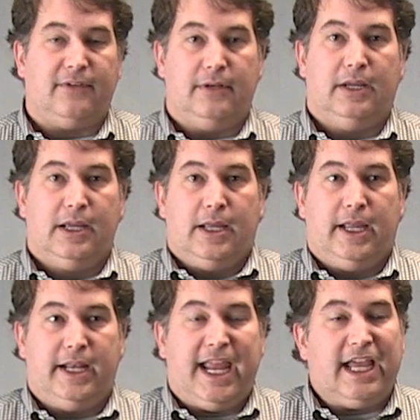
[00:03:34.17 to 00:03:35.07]
and
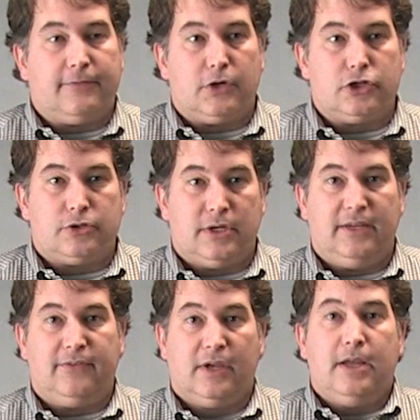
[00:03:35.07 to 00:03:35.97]

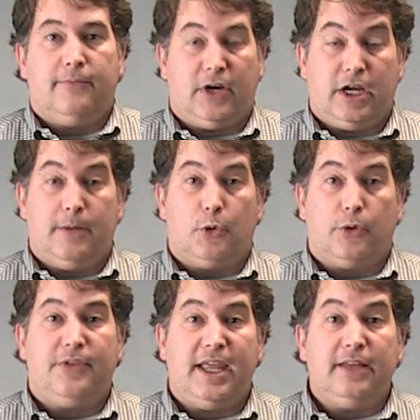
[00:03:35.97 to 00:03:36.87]
anniversaries, very
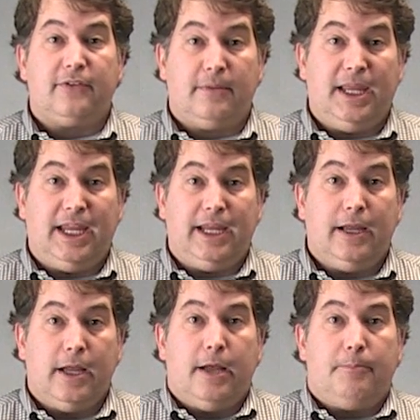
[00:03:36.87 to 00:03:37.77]
important things to me,
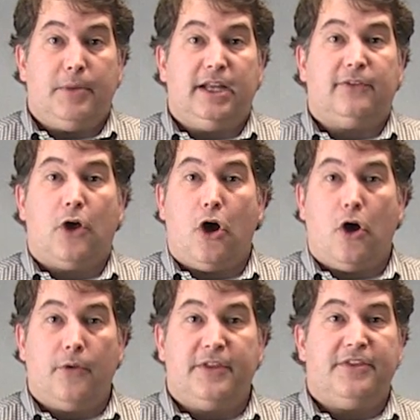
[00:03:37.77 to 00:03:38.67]
but it's
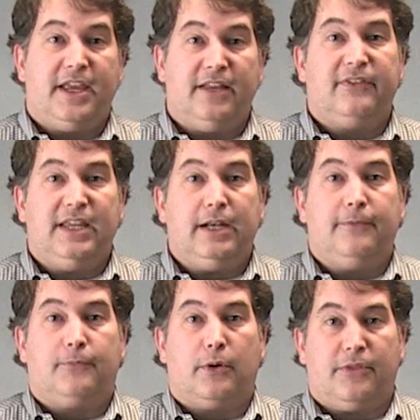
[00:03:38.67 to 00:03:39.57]
all the things
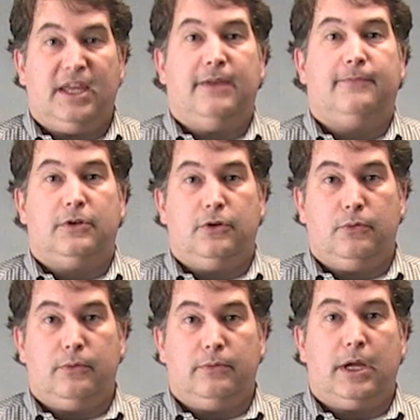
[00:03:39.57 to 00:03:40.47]
needed for a thief
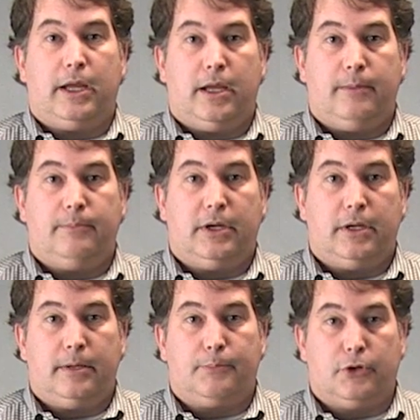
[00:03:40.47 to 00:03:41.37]
to
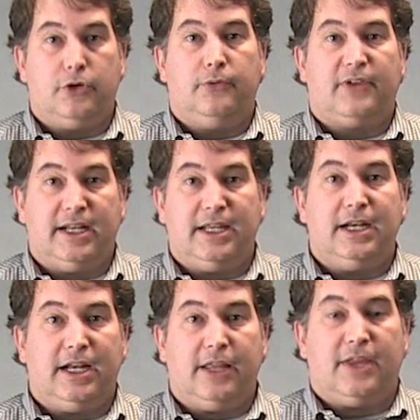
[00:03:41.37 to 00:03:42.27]
produce
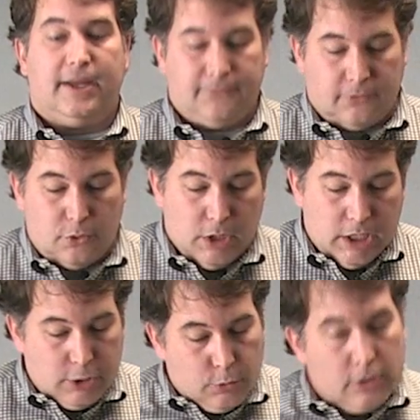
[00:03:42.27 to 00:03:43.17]
identity theft. So
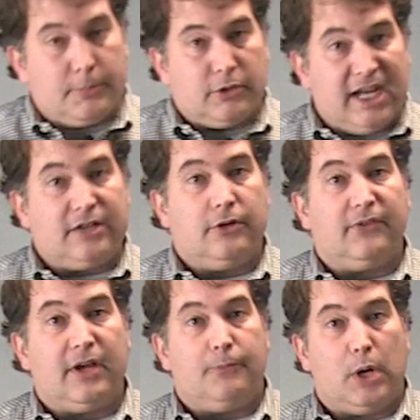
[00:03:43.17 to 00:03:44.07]
you want to protect
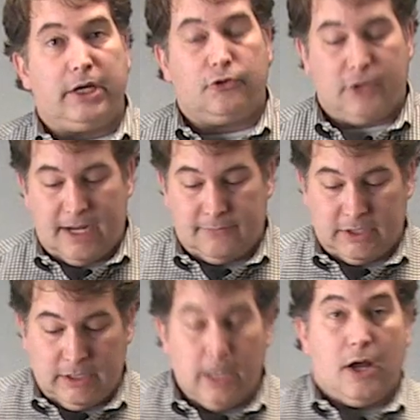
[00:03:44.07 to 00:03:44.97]
yourself while you're
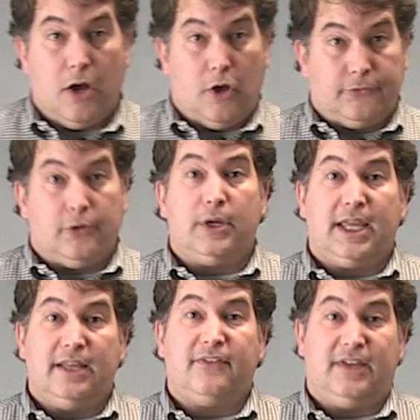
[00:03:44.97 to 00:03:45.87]
traveling, also
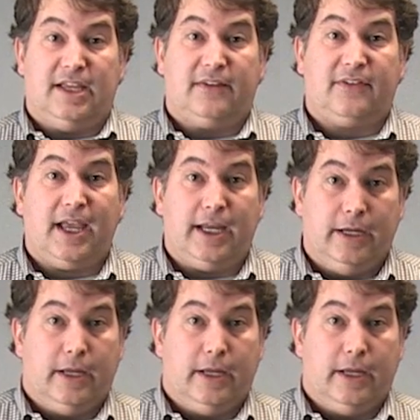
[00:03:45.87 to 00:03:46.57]
against TSA.